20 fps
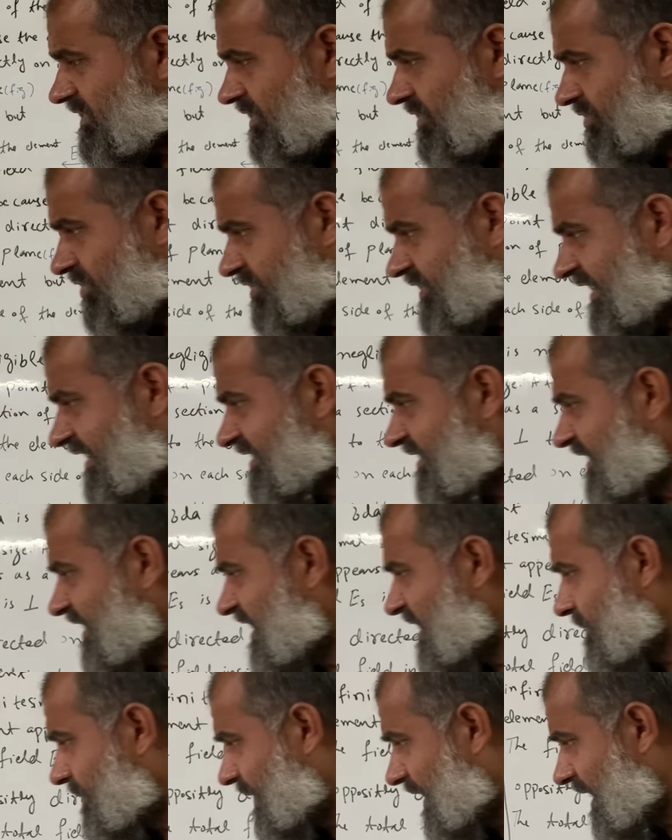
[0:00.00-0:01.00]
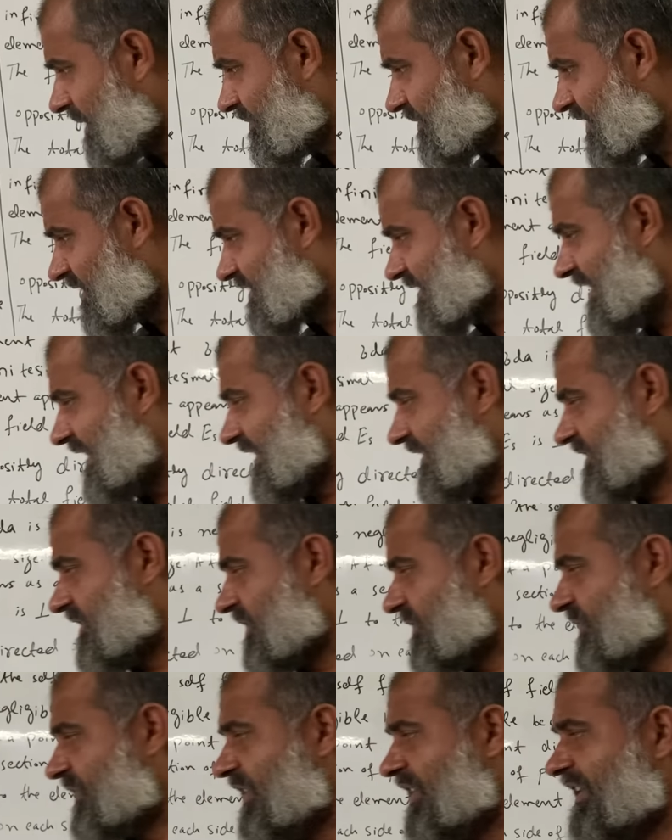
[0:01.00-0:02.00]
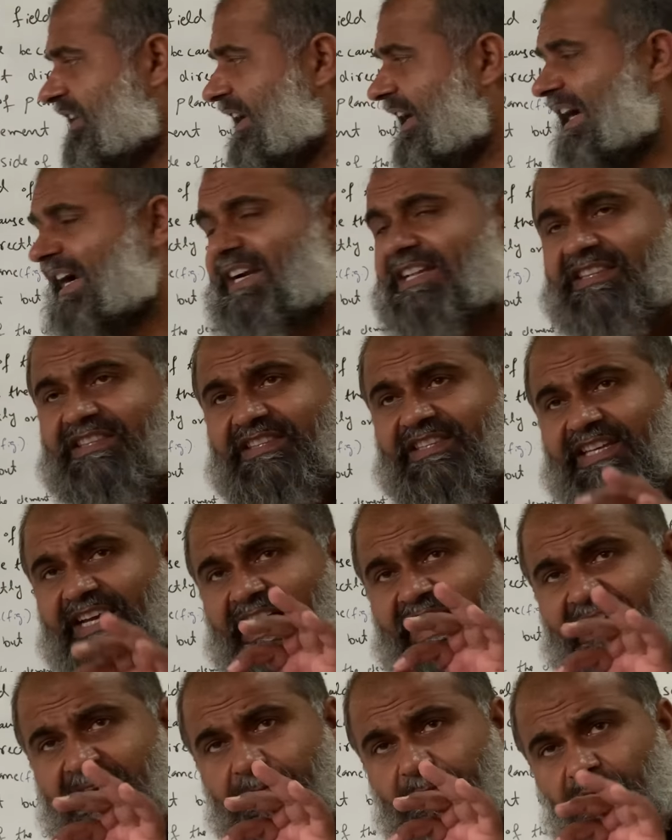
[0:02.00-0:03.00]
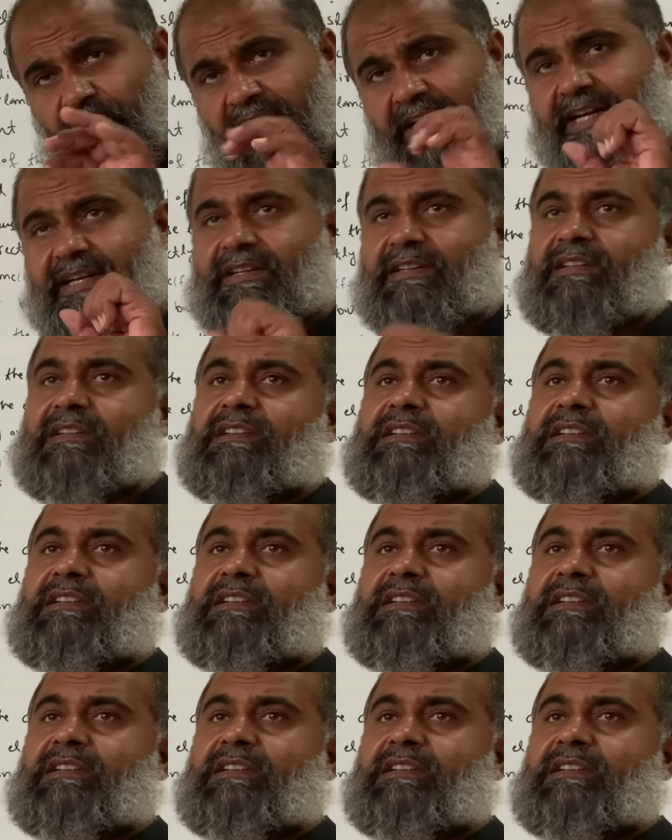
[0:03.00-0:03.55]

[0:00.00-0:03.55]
So this E prime is electric field at that point,